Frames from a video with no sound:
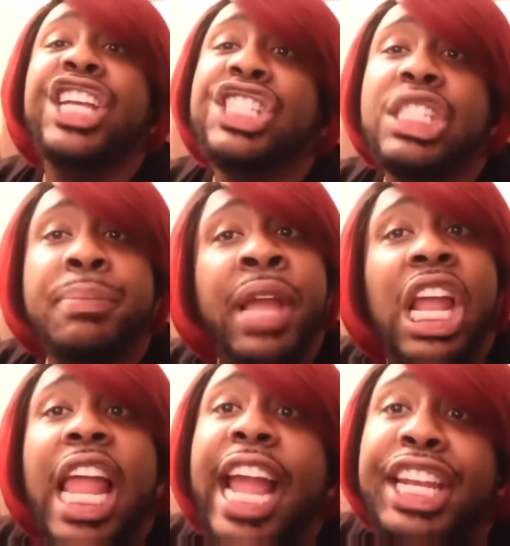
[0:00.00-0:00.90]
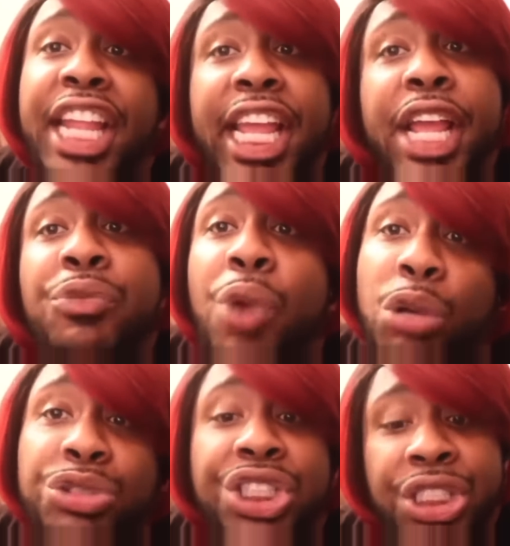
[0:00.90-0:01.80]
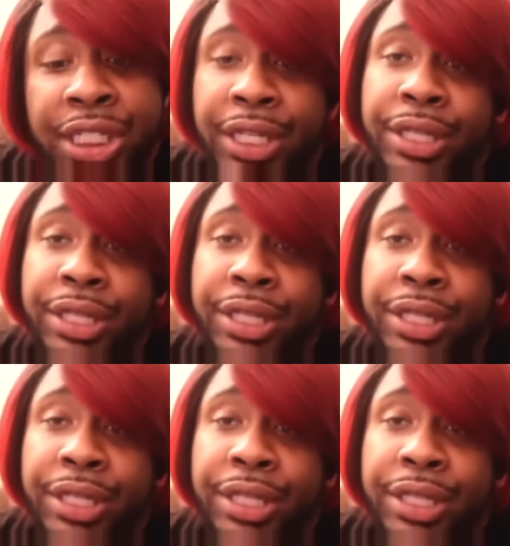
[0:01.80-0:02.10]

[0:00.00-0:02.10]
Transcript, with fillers: smell like dead roaches in here.